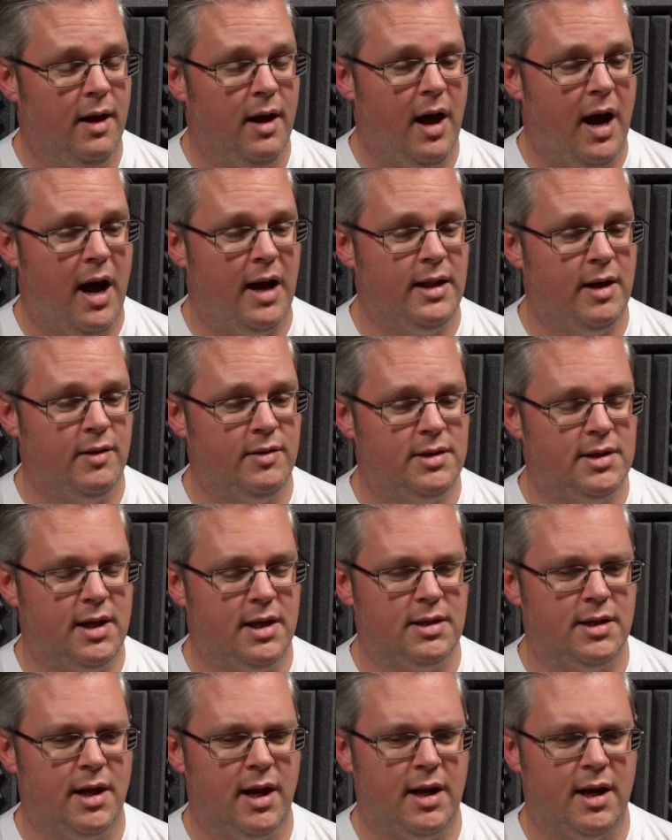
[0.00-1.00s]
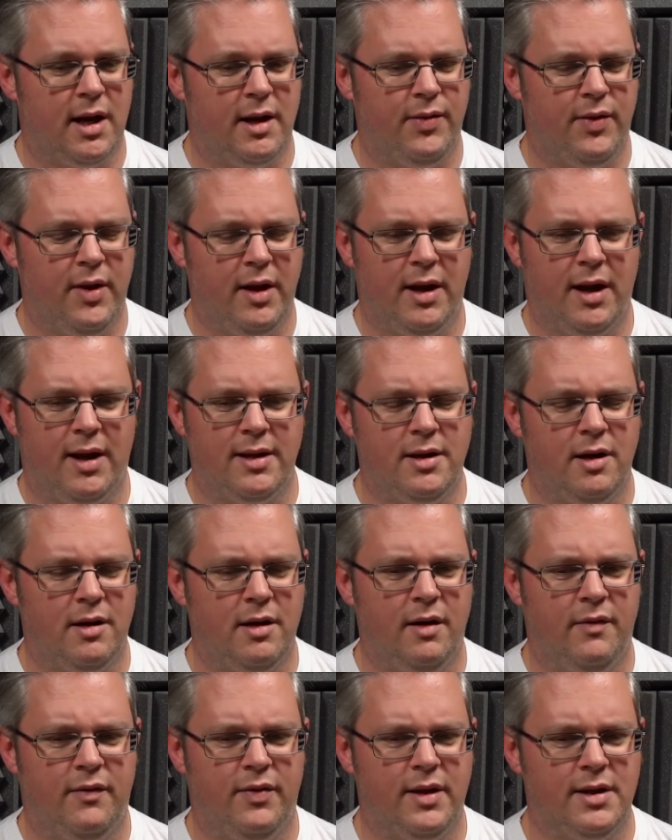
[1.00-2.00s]
And there was things like, I don't
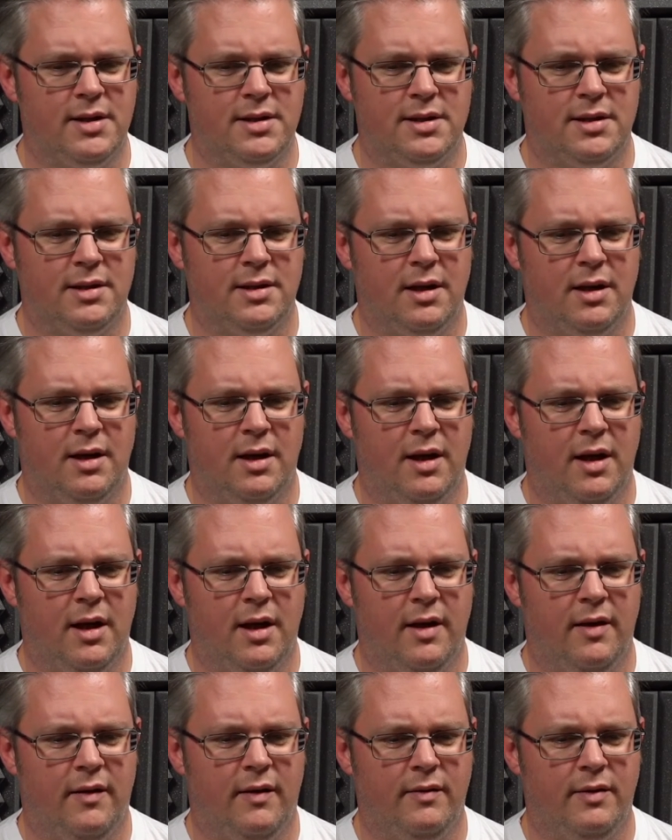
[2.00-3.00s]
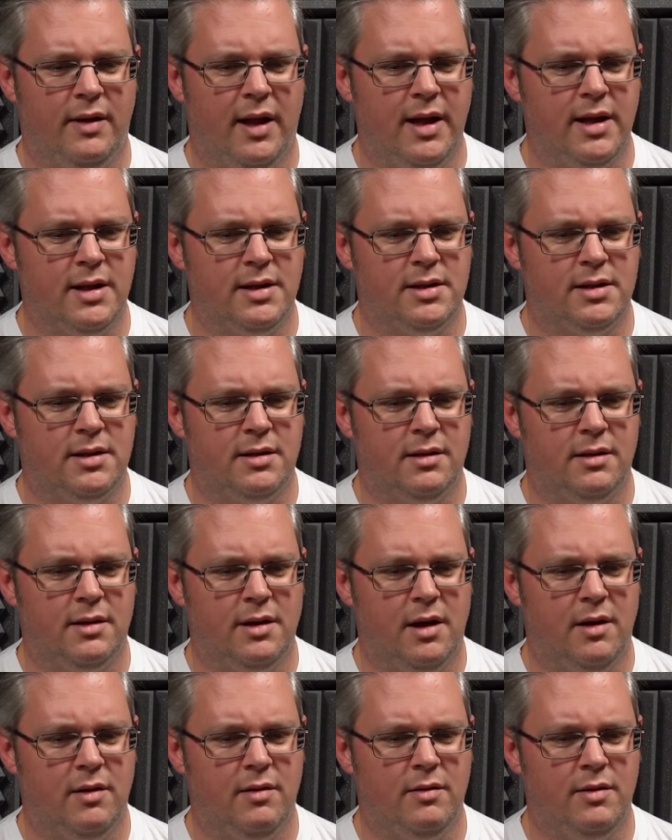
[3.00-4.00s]
know if this latest
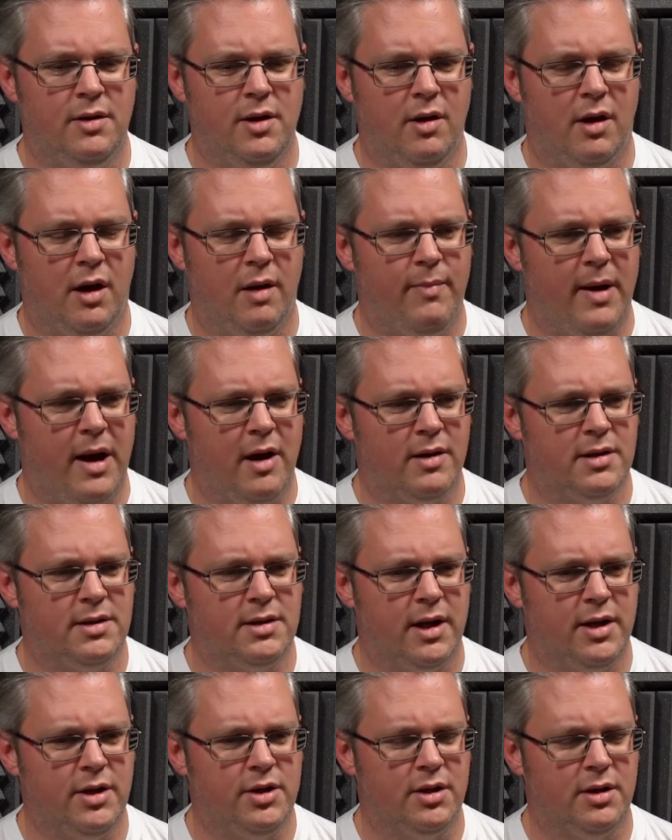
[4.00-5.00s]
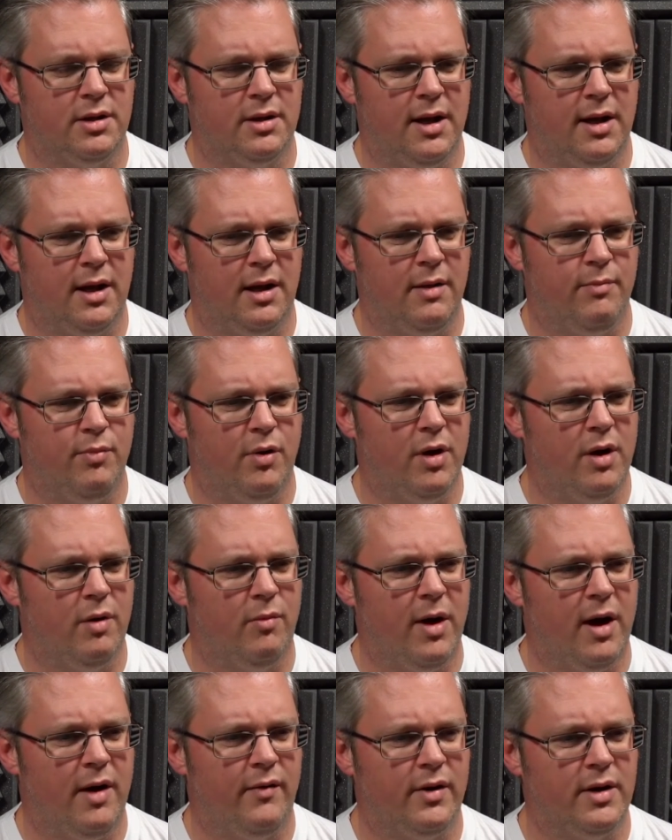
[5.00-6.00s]
new nuclear power station, Hinkley Point or
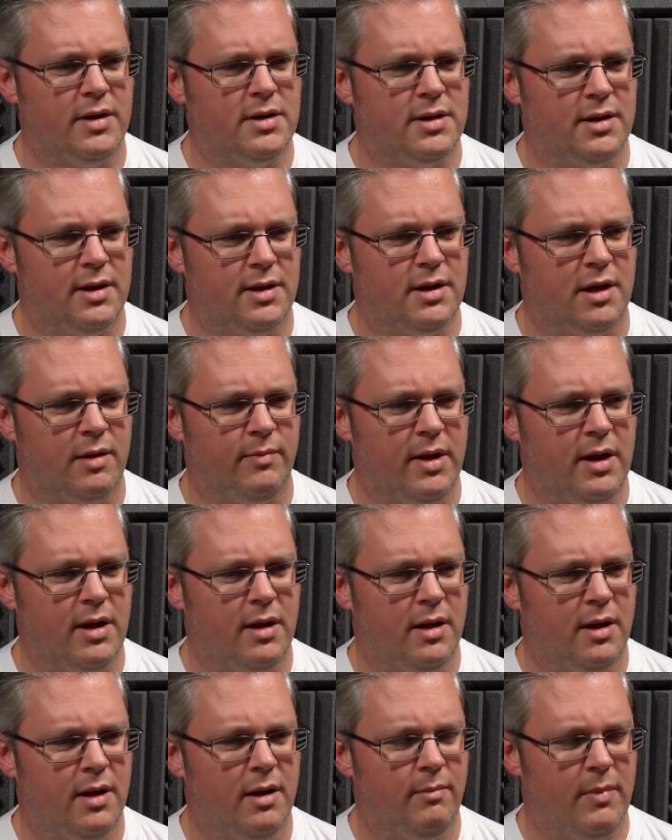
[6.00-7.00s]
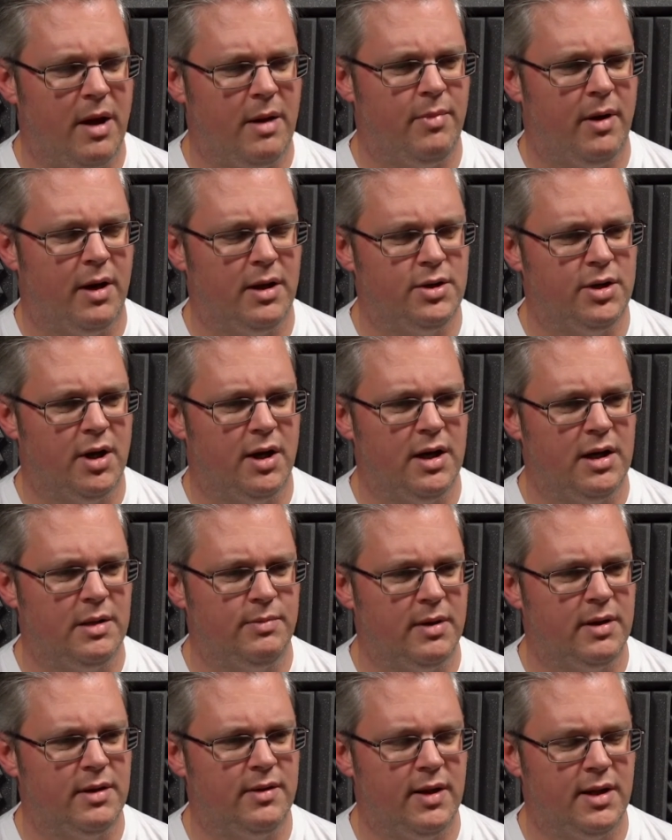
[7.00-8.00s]
whatever, is going to be made by Chinese,
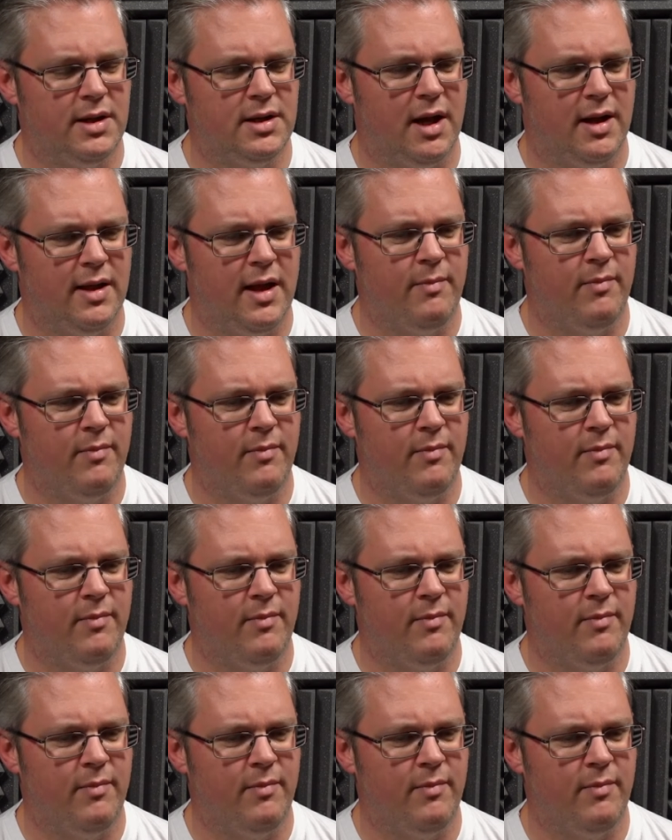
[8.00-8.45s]
but things like them